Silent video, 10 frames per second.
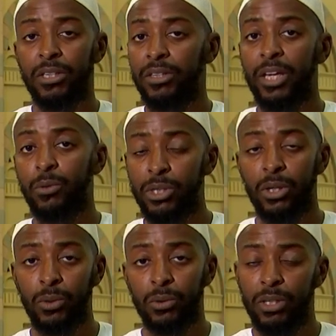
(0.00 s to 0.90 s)
they were
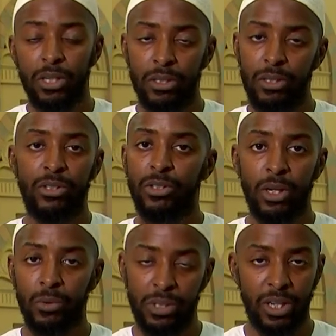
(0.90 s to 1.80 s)
told,
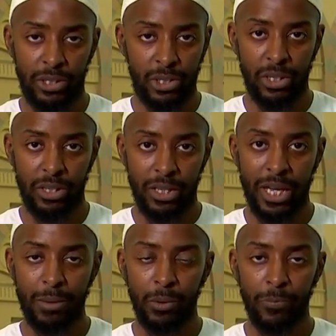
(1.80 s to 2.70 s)
don't touch the
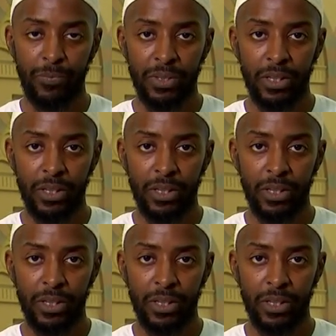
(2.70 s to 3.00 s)
camel.